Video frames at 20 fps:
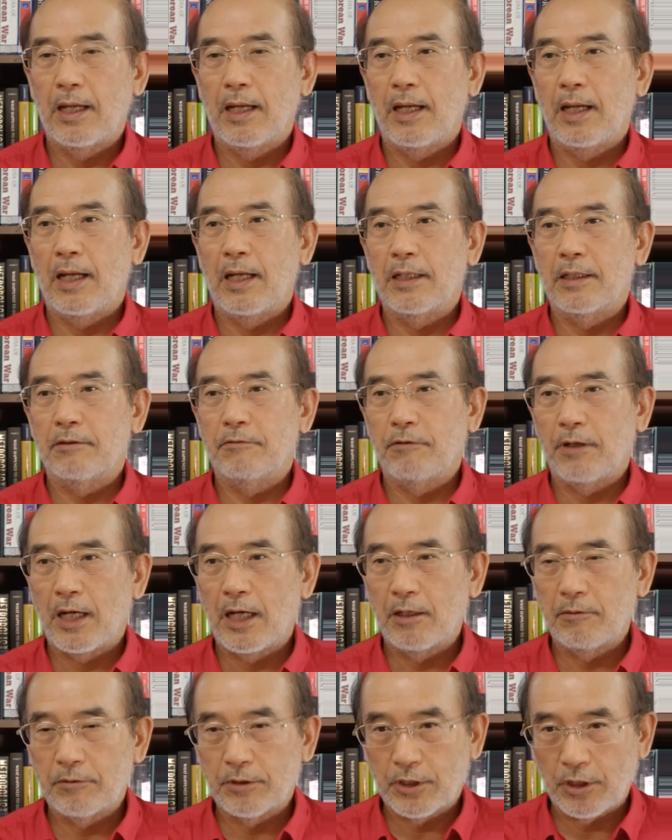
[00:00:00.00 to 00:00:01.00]
And
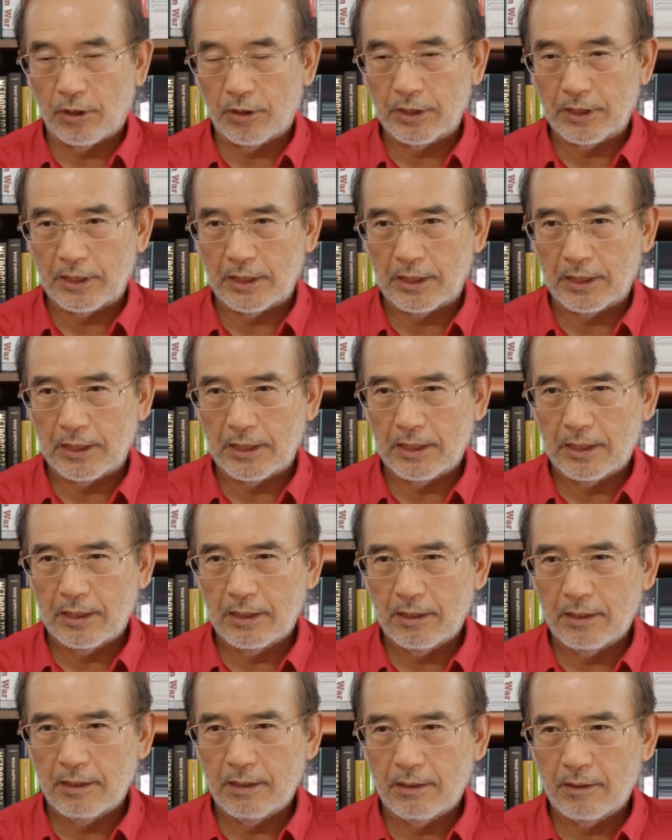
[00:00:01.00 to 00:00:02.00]
5 Gyeonggi.
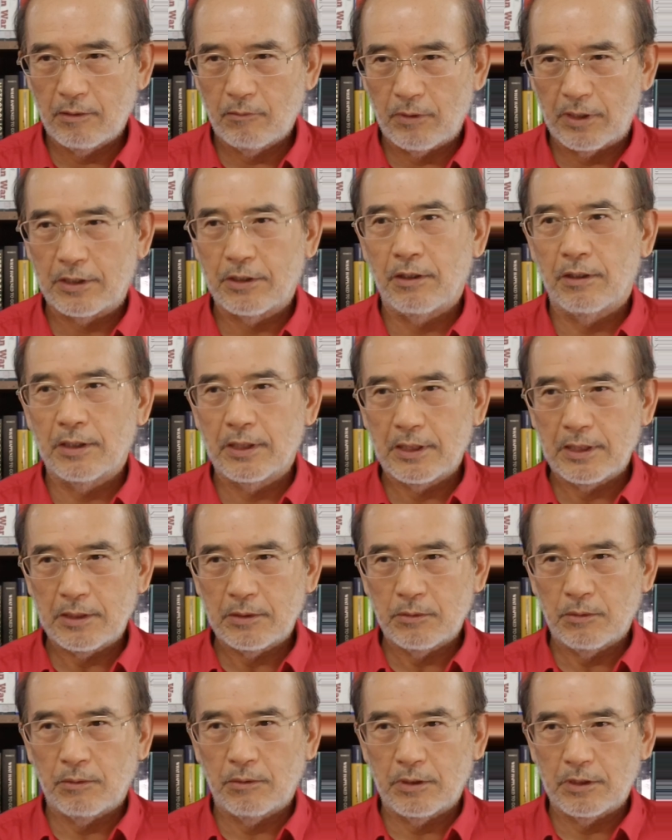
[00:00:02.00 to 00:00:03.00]
Well,
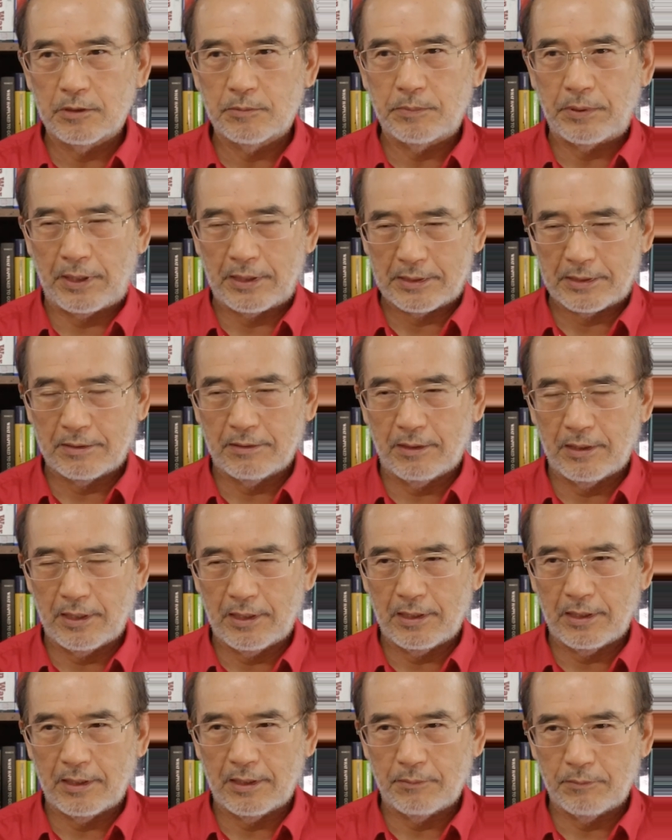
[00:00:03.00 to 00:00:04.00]
Gyeonggi-do is
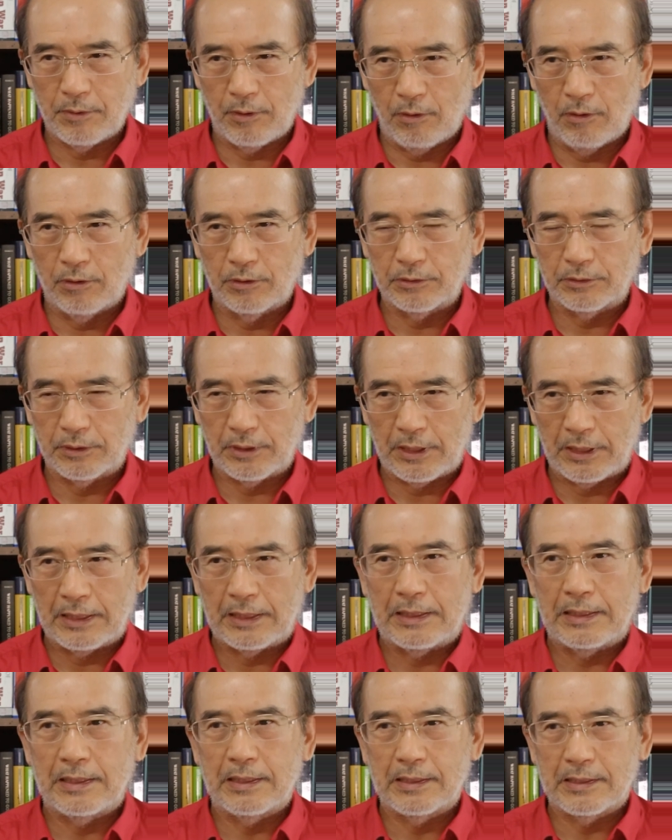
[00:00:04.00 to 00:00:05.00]
basically belong
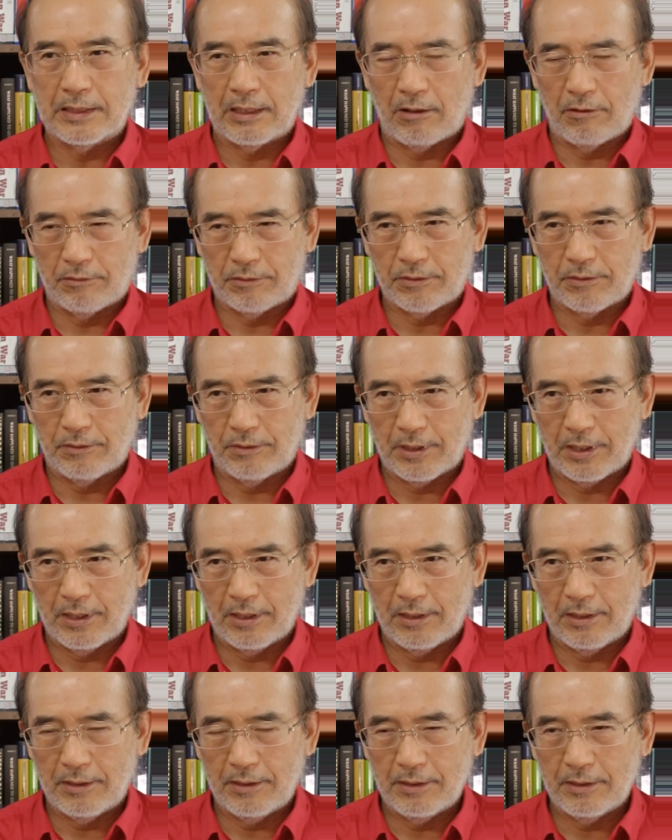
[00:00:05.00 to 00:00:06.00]
in South
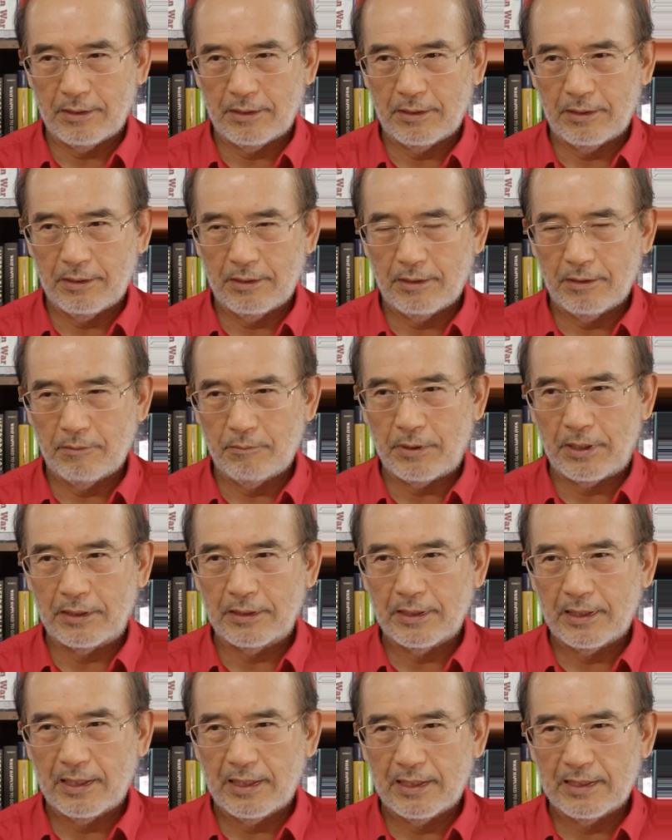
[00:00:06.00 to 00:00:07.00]
Korea,
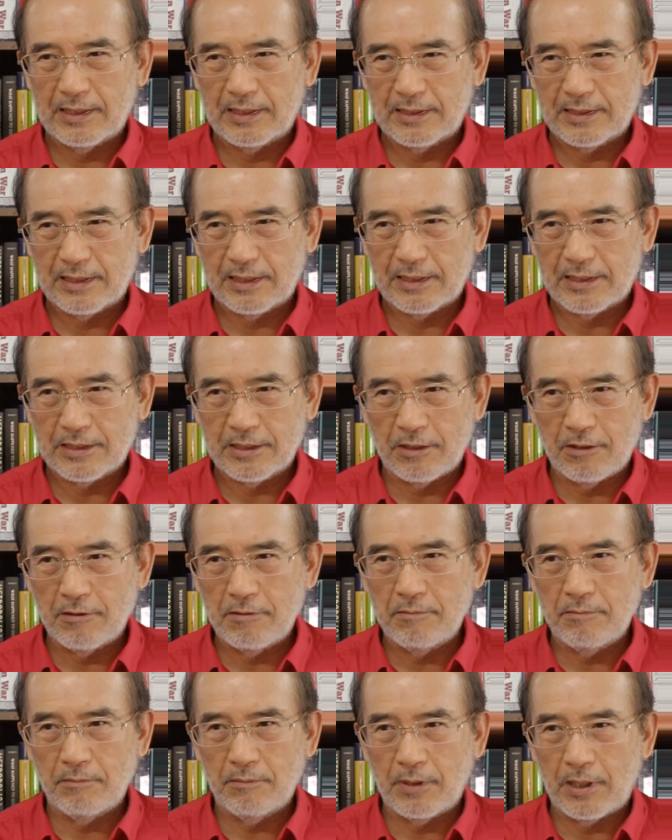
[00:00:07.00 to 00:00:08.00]
but
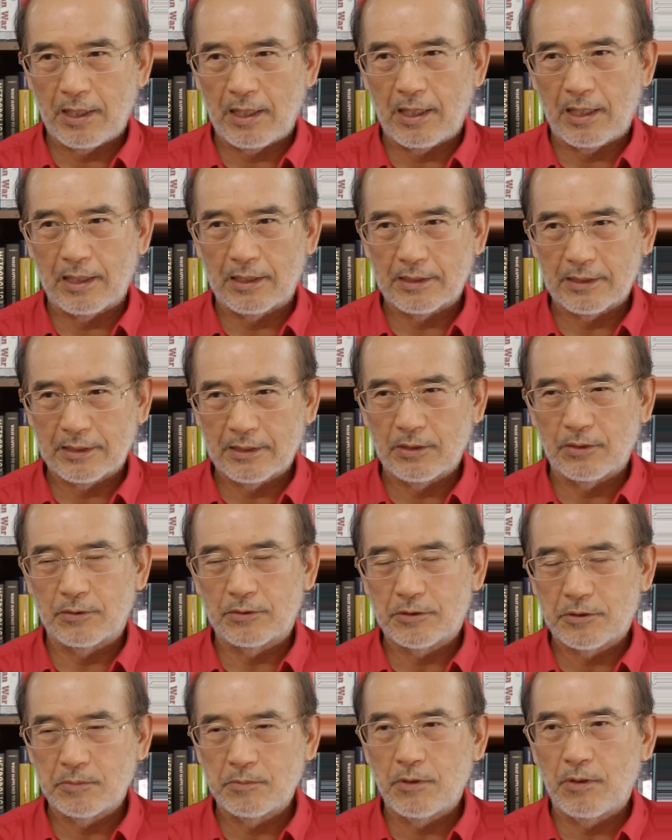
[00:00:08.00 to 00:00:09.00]
some
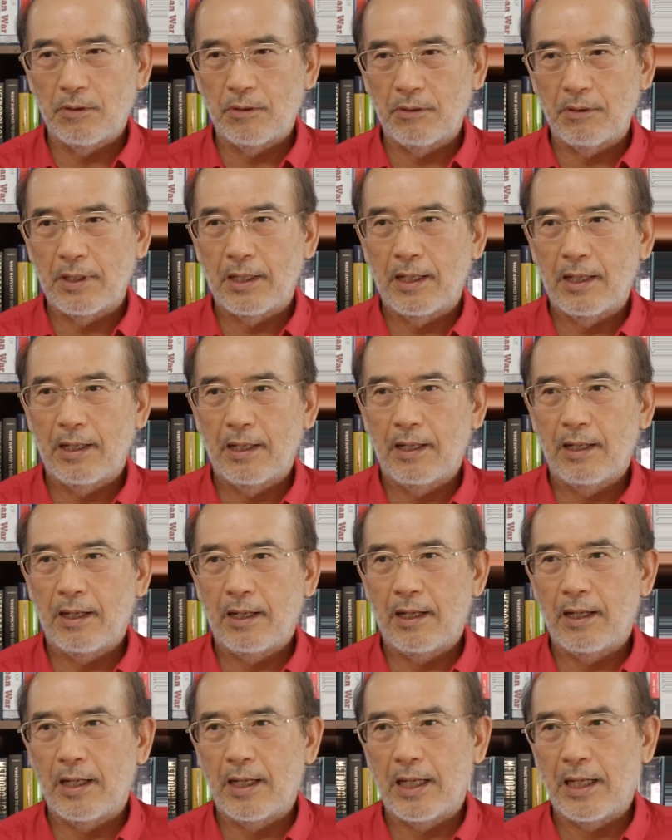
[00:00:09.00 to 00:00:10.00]
small
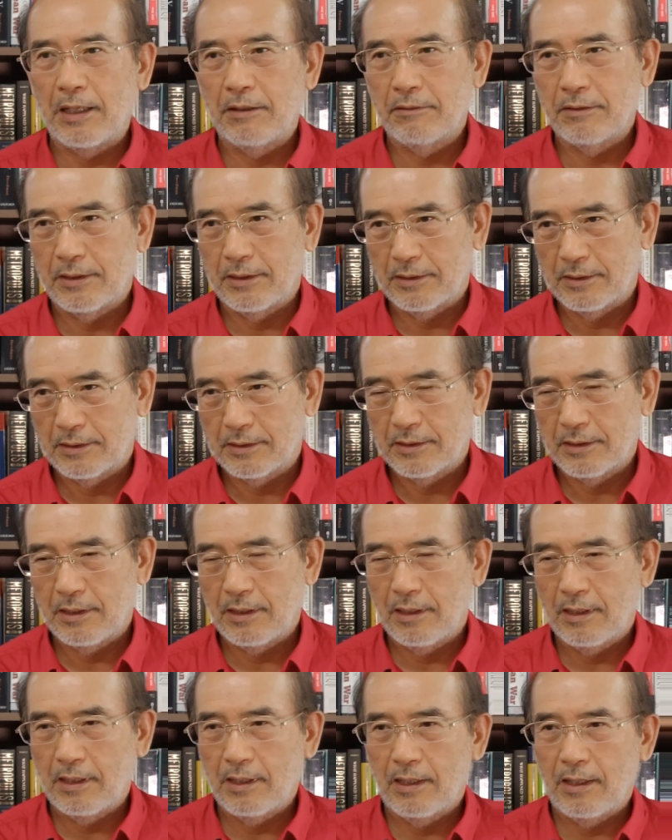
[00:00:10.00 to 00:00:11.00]
areas
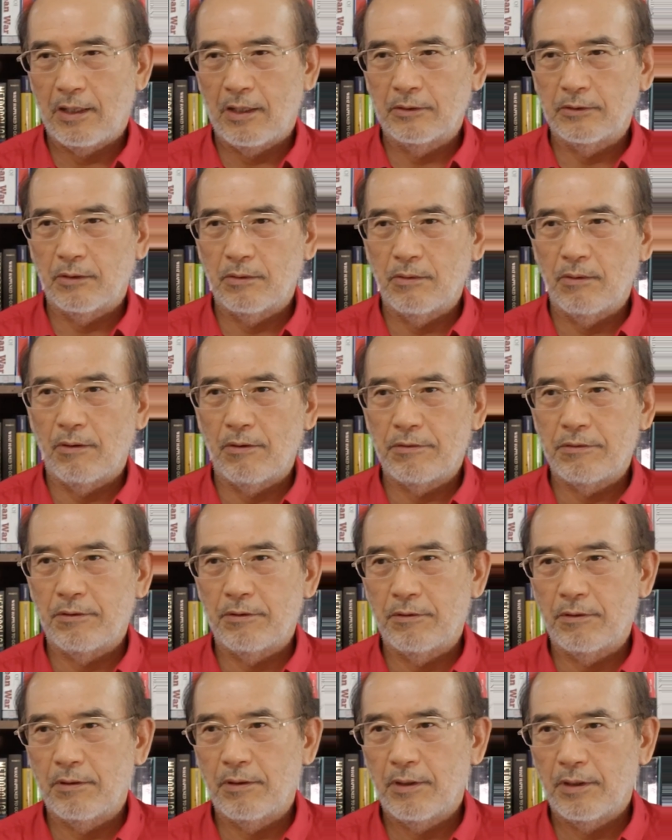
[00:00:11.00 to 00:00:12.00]
on the
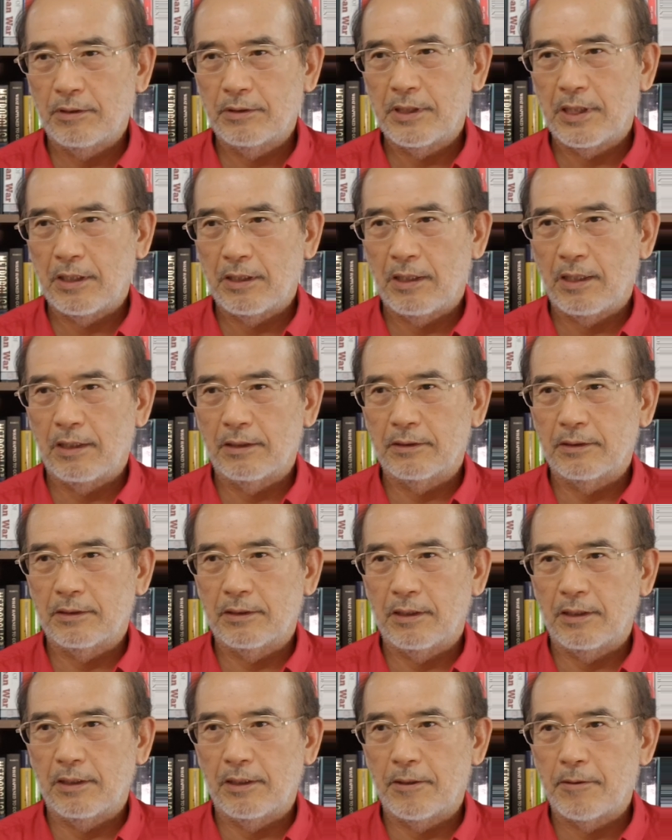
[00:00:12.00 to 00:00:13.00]
northern
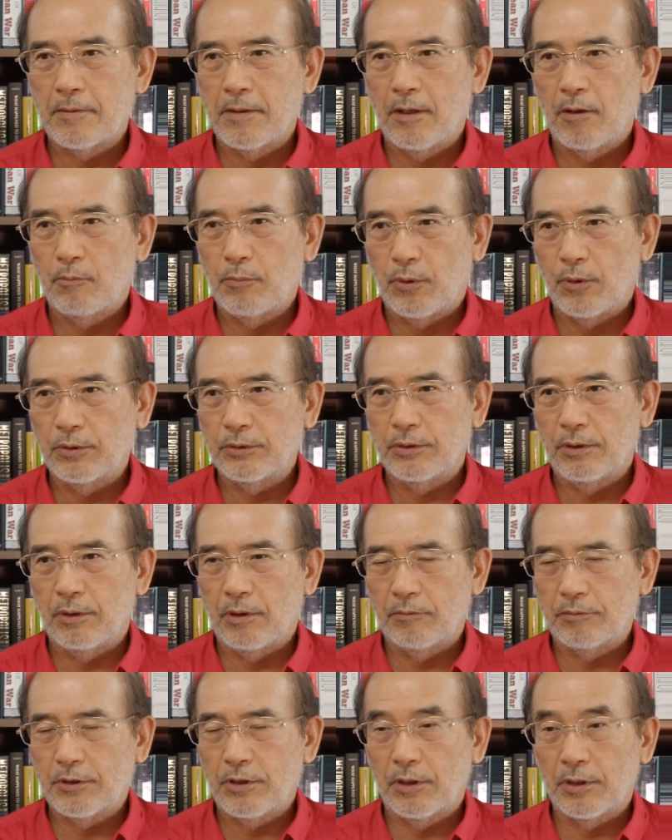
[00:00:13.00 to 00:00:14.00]
the border
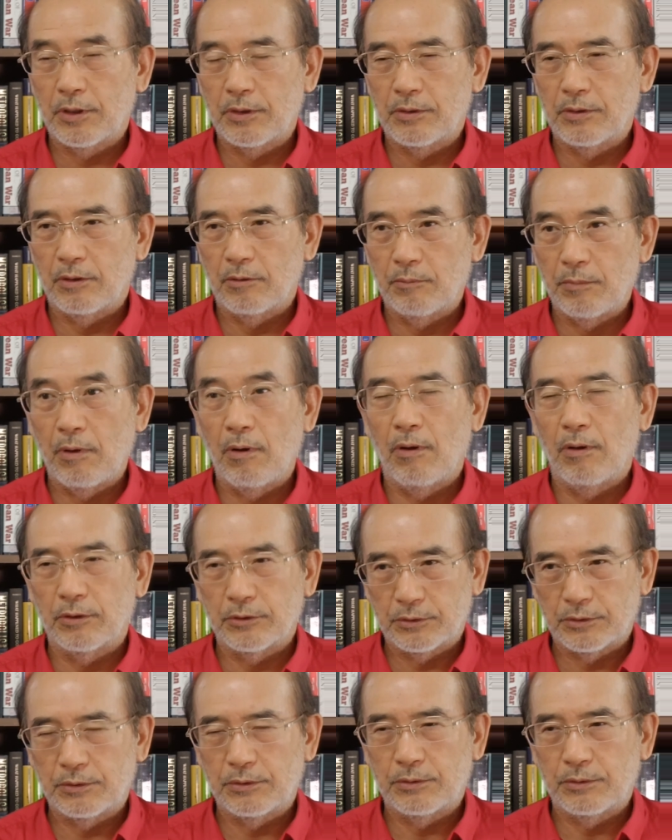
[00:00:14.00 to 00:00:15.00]
of Gyeonggi-do
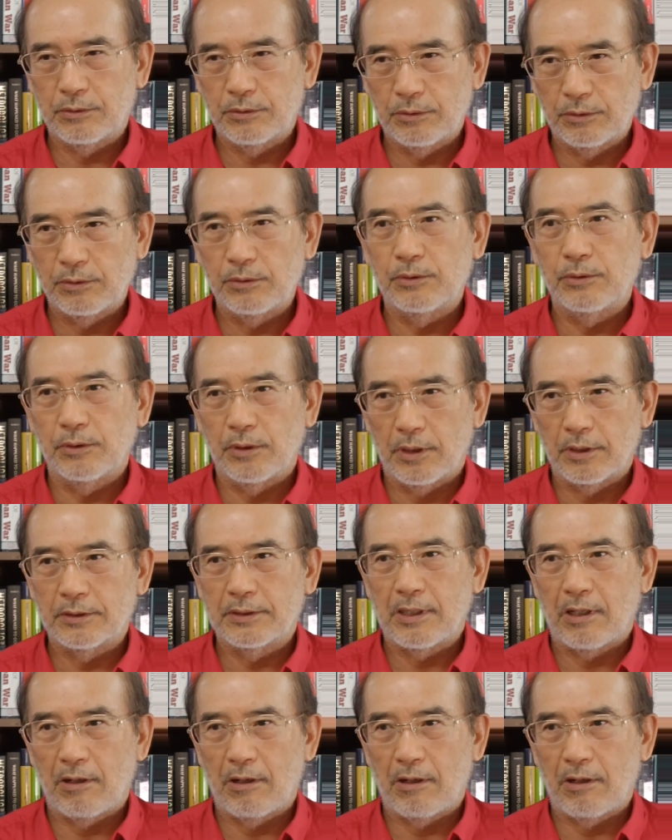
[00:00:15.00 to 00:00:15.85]
belongs to